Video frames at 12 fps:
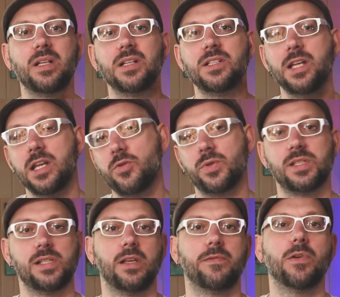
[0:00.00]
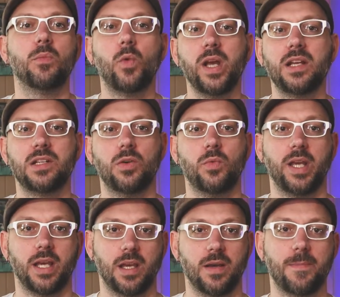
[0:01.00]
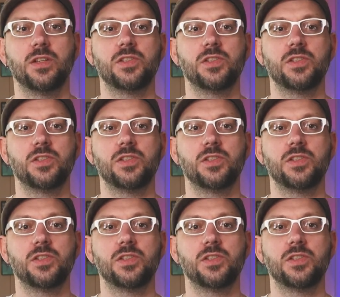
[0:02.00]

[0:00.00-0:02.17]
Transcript: continuously from week to week.